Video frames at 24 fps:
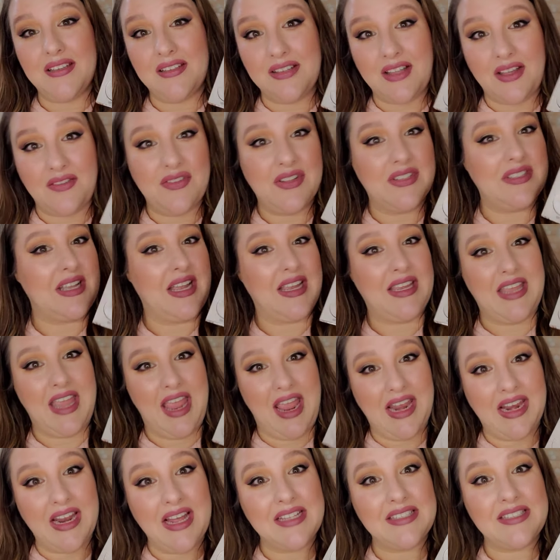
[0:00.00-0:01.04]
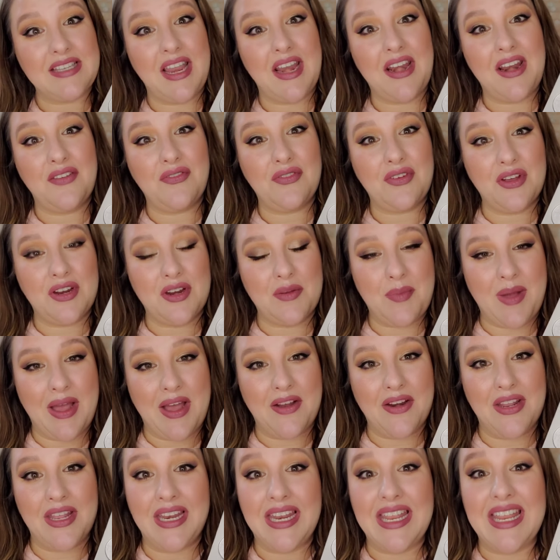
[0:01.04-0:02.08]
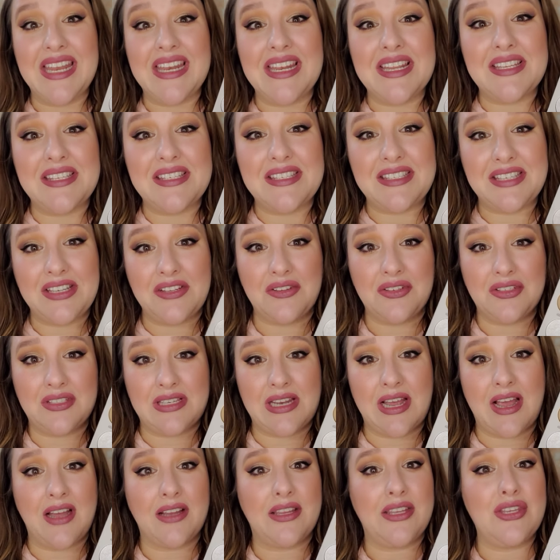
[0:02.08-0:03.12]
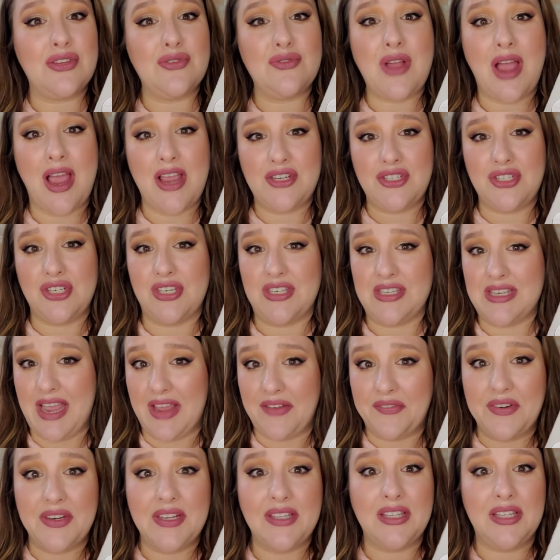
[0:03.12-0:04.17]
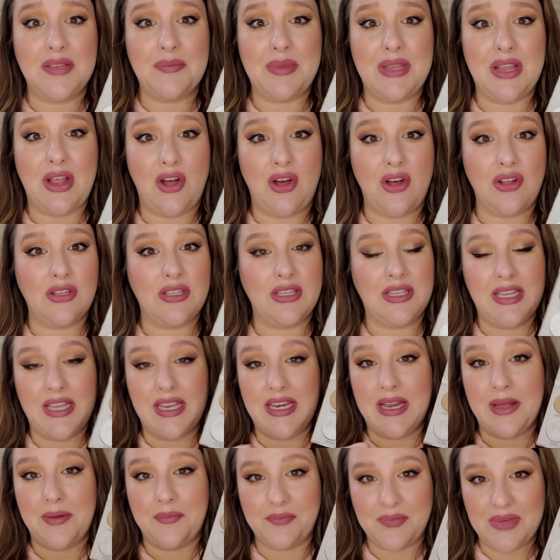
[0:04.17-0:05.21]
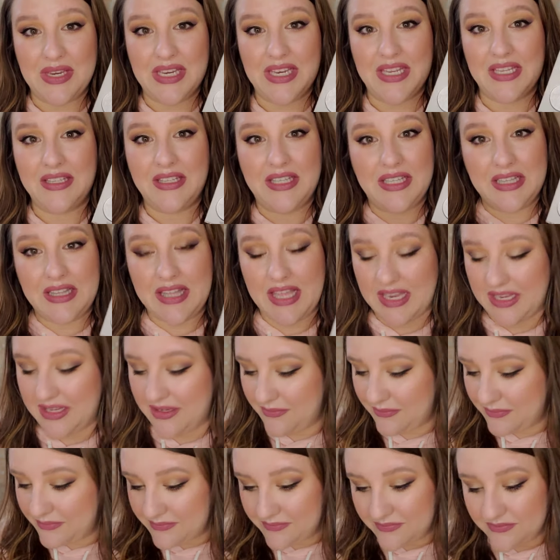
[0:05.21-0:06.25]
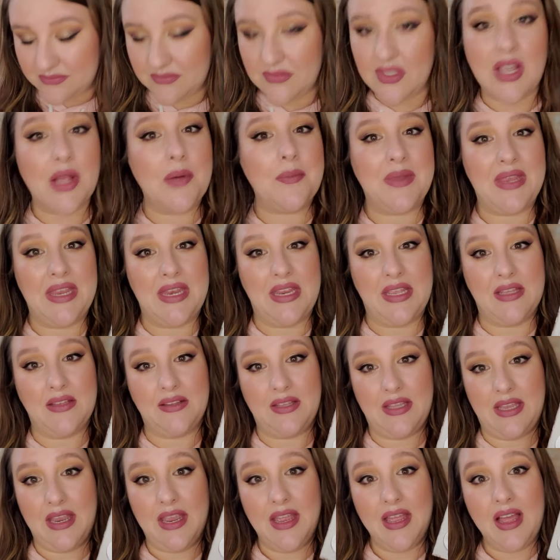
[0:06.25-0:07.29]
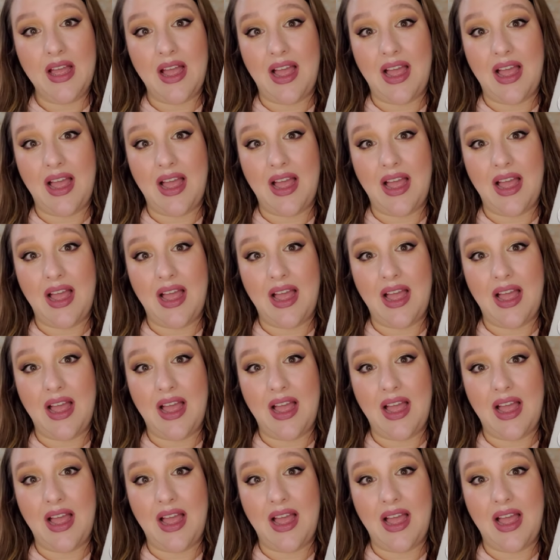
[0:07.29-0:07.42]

love this. I cannot say enough good about it. It is still in stock. You guys should definitely be hauling it immediately, like immediately.